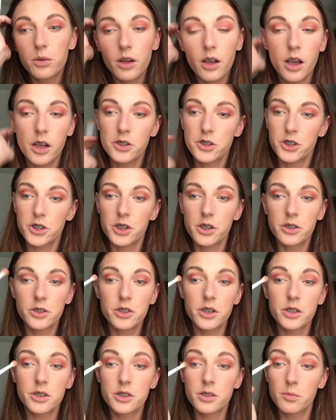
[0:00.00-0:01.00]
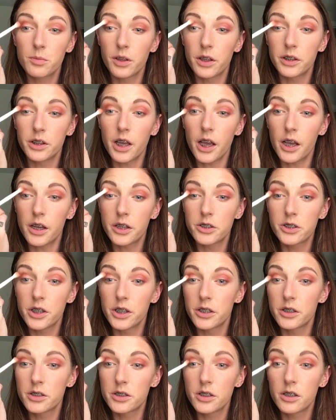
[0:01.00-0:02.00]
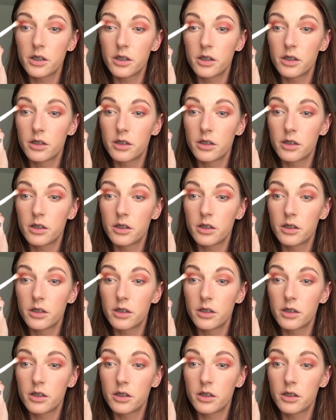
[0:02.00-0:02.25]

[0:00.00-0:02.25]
brush just to blend the edges.